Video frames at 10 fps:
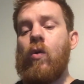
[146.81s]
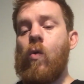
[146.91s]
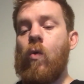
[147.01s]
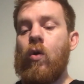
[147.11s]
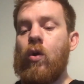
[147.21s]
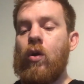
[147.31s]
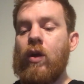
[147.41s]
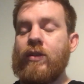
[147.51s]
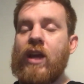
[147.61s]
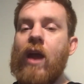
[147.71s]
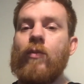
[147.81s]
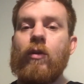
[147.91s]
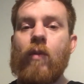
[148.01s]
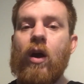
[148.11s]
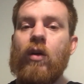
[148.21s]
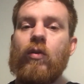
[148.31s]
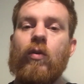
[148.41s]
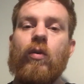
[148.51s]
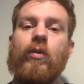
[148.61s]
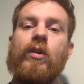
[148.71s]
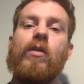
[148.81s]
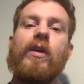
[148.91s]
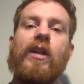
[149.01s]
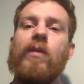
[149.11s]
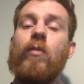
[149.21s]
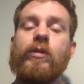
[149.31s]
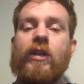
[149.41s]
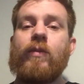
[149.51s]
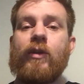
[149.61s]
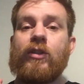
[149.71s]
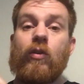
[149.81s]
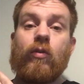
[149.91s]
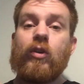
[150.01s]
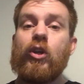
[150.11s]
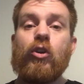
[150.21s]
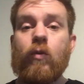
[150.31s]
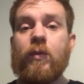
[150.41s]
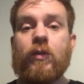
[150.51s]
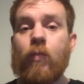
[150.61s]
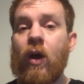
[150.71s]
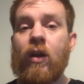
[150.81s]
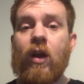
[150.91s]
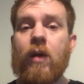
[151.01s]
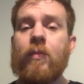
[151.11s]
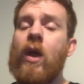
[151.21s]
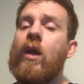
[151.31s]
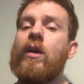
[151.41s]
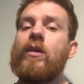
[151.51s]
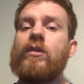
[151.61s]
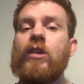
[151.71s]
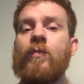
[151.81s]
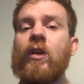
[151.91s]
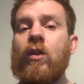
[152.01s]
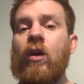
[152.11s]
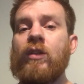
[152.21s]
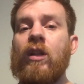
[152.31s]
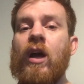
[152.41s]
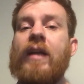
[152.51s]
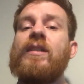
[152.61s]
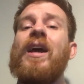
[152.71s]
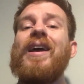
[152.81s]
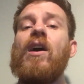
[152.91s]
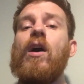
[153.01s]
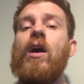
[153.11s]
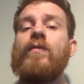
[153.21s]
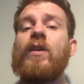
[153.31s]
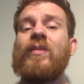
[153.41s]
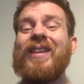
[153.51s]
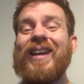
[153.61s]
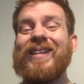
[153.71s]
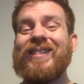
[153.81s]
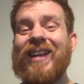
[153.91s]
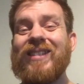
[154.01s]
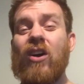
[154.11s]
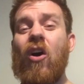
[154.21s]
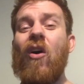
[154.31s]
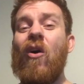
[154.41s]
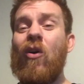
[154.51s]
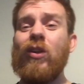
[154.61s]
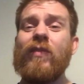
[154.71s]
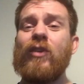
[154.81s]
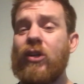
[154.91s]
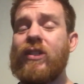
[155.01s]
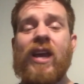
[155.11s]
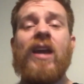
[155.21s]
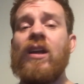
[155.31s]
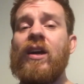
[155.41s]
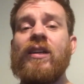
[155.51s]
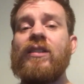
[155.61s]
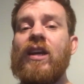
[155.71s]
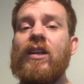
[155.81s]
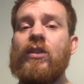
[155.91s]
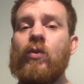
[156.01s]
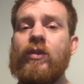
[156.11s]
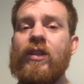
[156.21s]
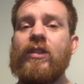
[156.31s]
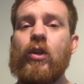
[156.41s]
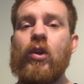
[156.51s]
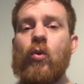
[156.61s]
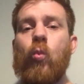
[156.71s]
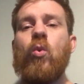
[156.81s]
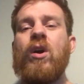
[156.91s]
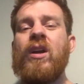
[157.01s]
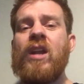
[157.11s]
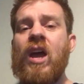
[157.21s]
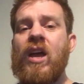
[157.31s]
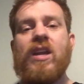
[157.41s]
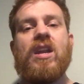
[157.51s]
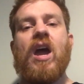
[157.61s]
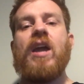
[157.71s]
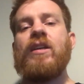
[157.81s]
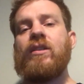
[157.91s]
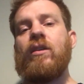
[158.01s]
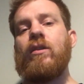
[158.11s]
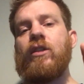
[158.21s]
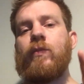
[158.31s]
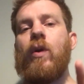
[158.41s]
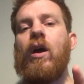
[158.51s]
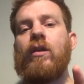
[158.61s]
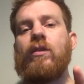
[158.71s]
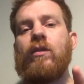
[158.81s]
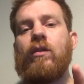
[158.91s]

or a tabular model, you know, getting a multidimensional cube spun up, something along the lines of something that contains all of your data and data sources into one nice spot.